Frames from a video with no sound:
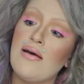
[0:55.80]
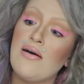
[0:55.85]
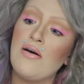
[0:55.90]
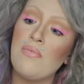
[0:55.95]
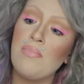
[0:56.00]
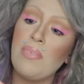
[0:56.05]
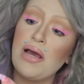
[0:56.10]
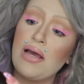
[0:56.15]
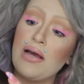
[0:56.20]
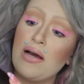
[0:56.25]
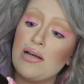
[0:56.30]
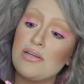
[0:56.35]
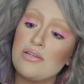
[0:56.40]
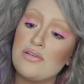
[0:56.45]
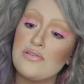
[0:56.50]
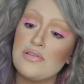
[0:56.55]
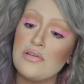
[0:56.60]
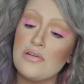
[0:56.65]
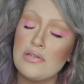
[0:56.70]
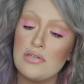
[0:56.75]
Oh my gosh,
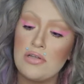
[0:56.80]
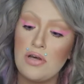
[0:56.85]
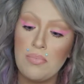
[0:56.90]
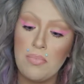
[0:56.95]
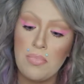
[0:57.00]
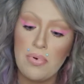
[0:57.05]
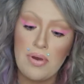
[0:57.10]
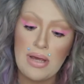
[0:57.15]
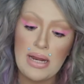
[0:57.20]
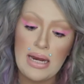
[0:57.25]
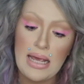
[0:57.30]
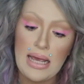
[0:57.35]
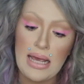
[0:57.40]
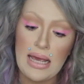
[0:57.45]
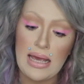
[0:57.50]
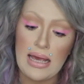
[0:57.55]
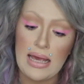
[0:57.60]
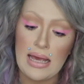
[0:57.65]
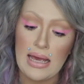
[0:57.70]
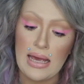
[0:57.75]
these are so
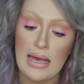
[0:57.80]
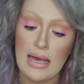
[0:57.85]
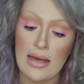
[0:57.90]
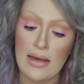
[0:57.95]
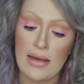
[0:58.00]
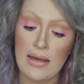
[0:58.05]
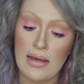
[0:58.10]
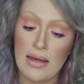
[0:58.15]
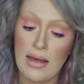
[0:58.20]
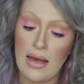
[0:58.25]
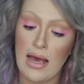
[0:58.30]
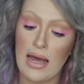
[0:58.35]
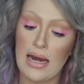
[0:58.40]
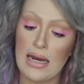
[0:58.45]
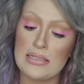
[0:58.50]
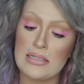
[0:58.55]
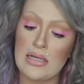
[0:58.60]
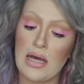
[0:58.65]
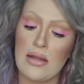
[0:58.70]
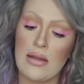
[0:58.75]
pretty. And
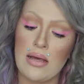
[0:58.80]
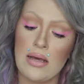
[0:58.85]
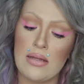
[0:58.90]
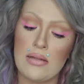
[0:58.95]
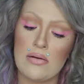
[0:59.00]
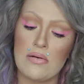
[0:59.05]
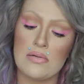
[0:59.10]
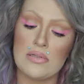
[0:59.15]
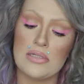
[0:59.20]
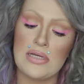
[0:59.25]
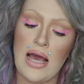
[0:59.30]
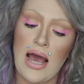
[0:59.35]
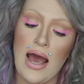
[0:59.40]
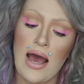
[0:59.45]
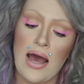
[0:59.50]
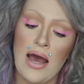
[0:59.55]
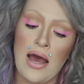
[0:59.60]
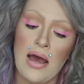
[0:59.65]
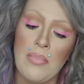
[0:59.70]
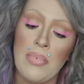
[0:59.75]
it's got like a little
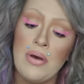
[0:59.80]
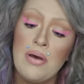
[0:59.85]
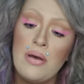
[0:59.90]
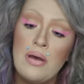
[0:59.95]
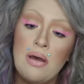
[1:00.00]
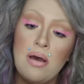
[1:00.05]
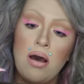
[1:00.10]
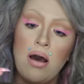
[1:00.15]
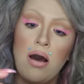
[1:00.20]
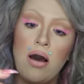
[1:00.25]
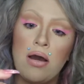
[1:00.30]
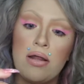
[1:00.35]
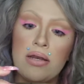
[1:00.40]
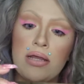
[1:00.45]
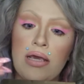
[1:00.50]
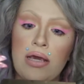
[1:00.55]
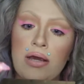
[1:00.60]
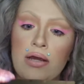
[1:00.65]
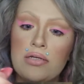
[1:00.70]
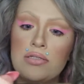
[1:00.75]
tab on
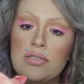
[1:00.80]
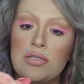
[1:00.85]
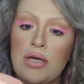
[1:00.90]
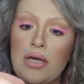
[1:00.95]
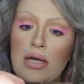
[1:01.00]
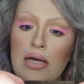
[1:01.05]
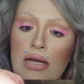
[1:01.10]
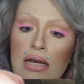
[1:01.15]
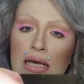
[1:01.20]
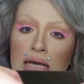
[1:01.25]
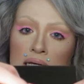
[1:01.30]
here so you can